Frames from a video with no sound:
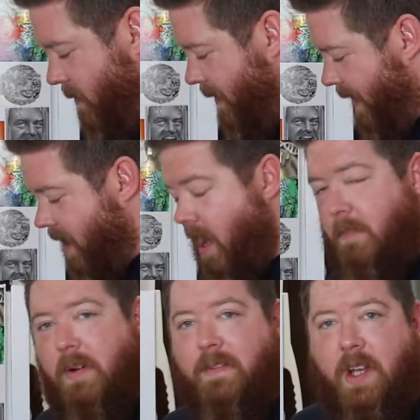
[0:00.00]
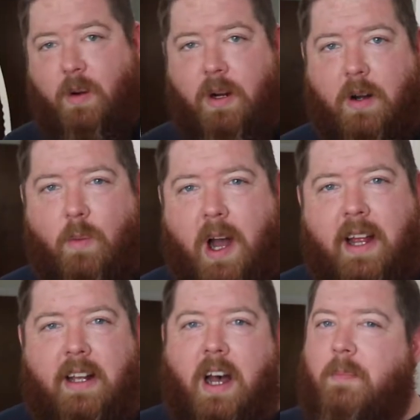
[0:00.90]
with a cup of yogurt. Why
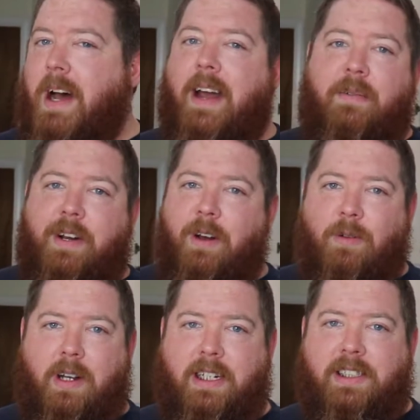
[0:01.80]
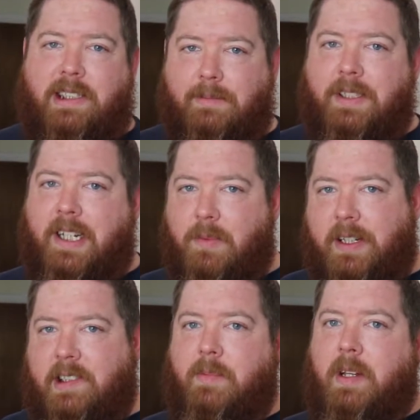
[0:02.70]
a cup? I don't know. It seems like a
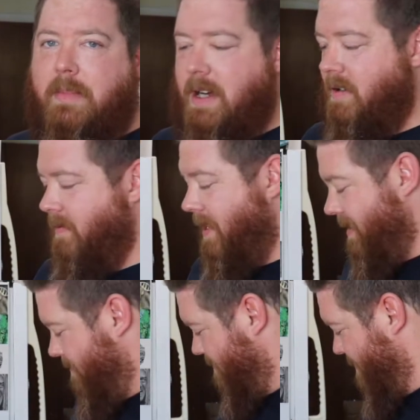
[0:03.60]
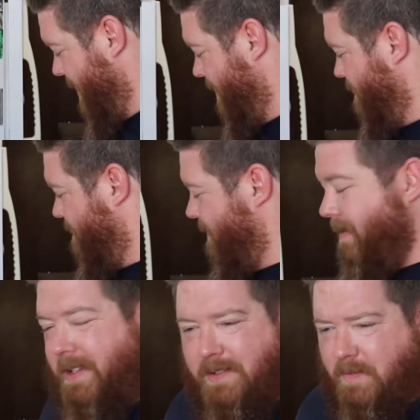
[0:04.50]
reasonable amount. It maybe
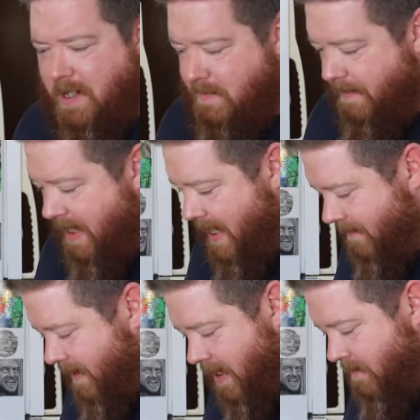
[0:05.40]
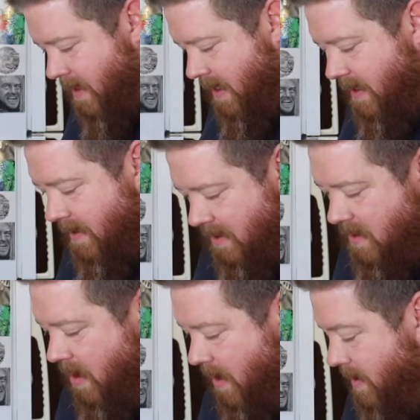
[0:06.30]
might be too much, maybe a half a cup to
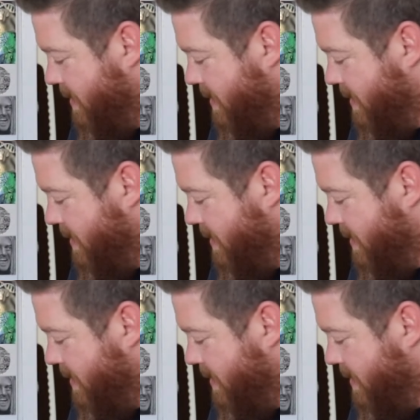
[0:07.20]
start